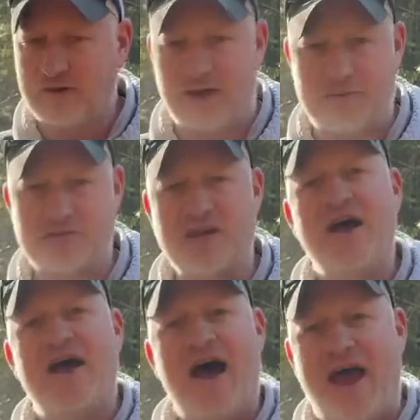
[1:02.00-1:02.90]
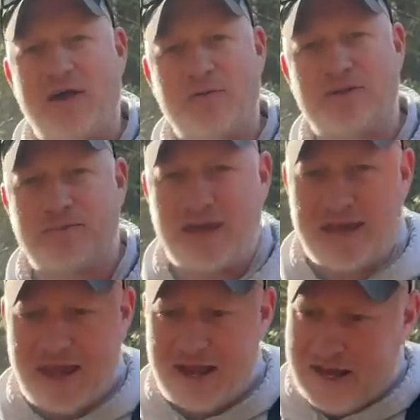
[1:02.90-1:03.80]
clips. Hang with
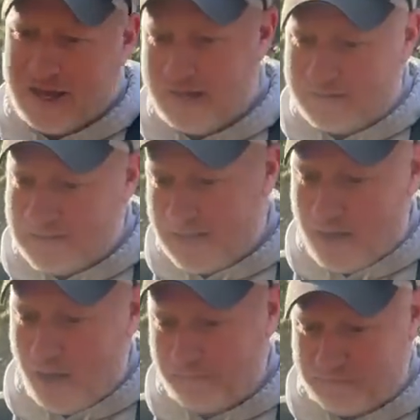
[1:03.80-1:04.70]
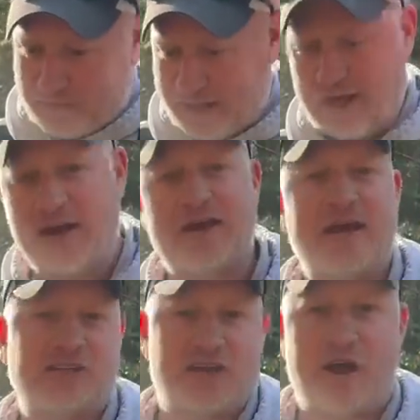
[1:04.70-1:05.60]
me and hopefully
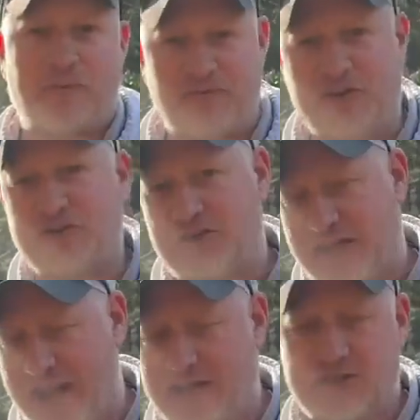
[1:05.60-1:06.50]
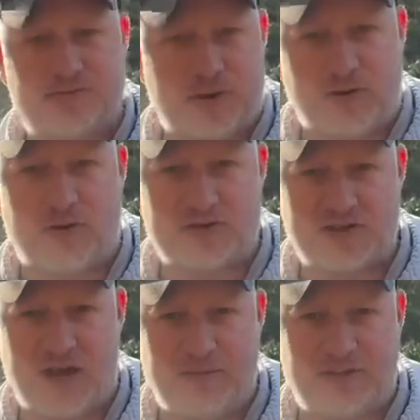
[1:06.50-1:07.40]
catch a couple fish at the end, just put a little
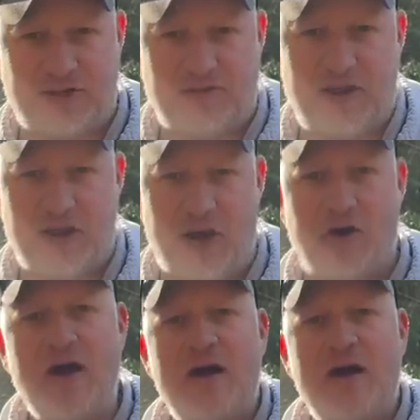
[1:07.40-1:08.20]
excitement to the video.